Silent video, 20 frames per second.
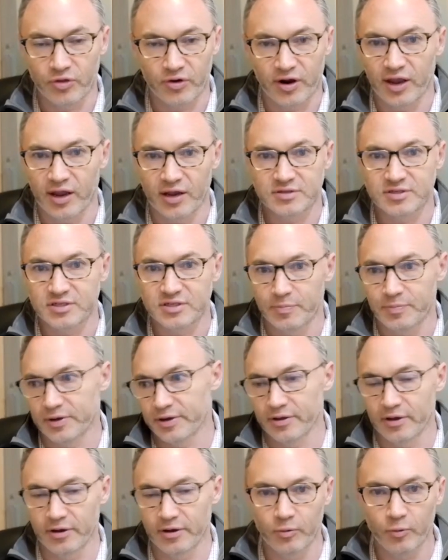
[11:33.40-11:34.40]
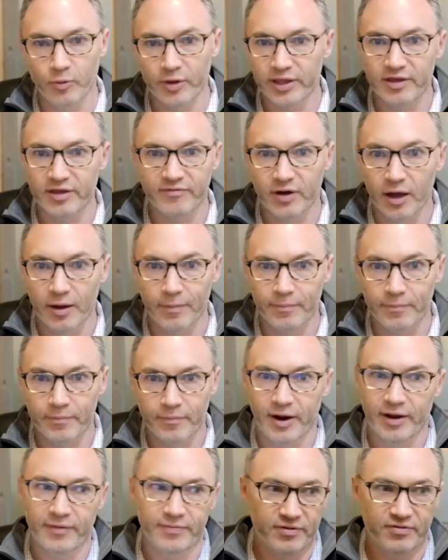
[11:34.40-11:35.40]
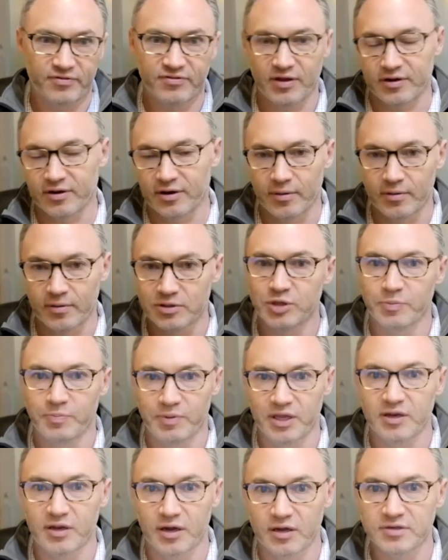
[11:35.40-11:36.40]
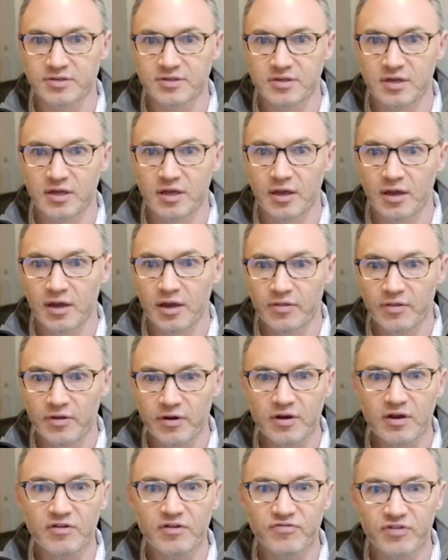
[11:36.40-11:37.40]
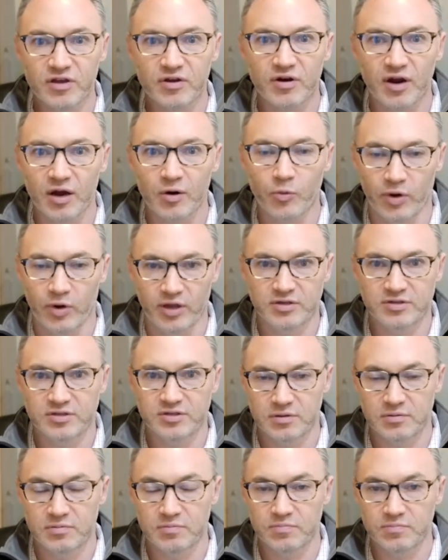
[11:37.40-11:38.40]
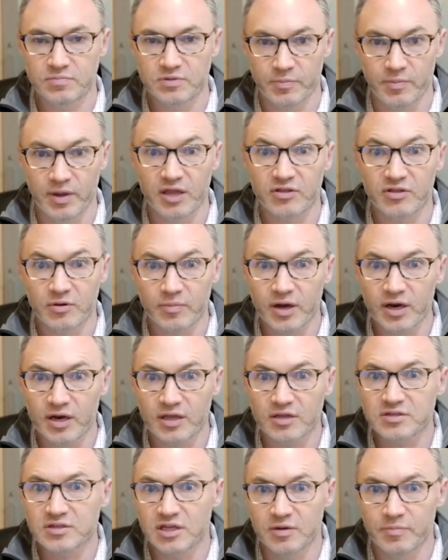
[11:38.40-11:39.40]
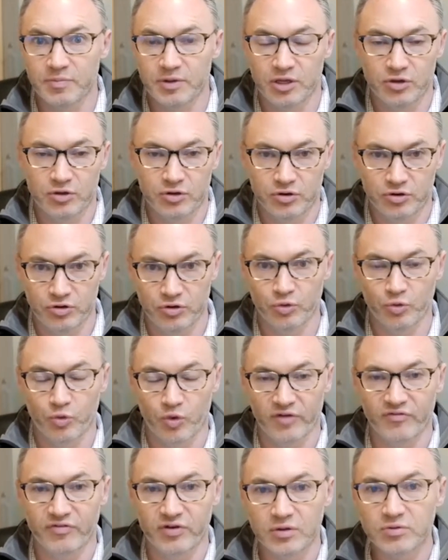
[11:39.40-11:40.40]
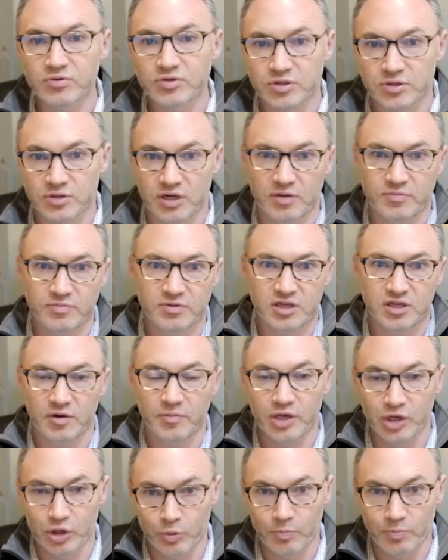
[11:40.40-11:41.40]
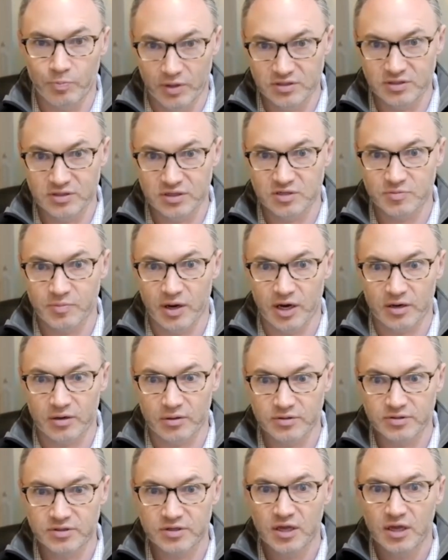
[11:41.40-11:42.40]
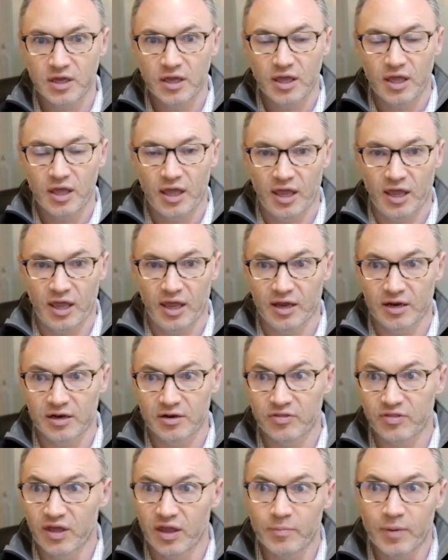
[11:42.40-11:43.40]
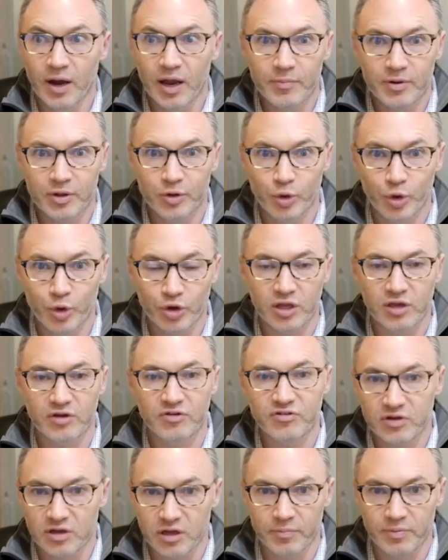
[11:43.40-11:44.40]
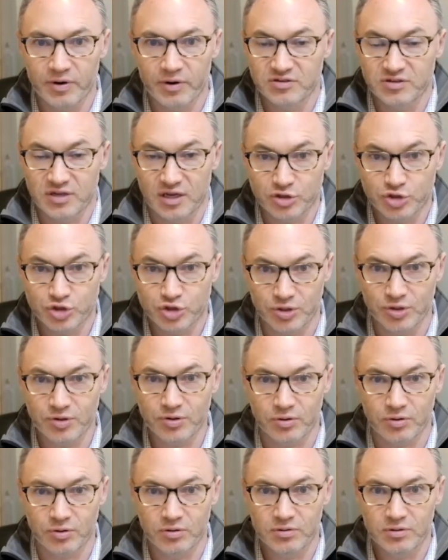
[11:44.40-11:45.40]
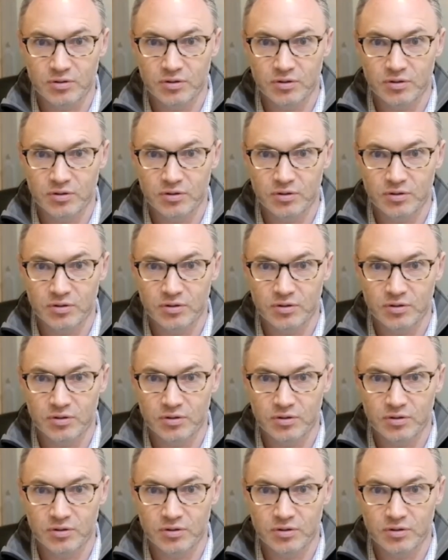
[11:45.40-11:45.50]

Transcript: hands up and go, we give up, right? This technology beat us. They're going to figure out ways to make their money. It's going to be new revenue streams. It's going to be new business models. And they might be looking to companies like Circle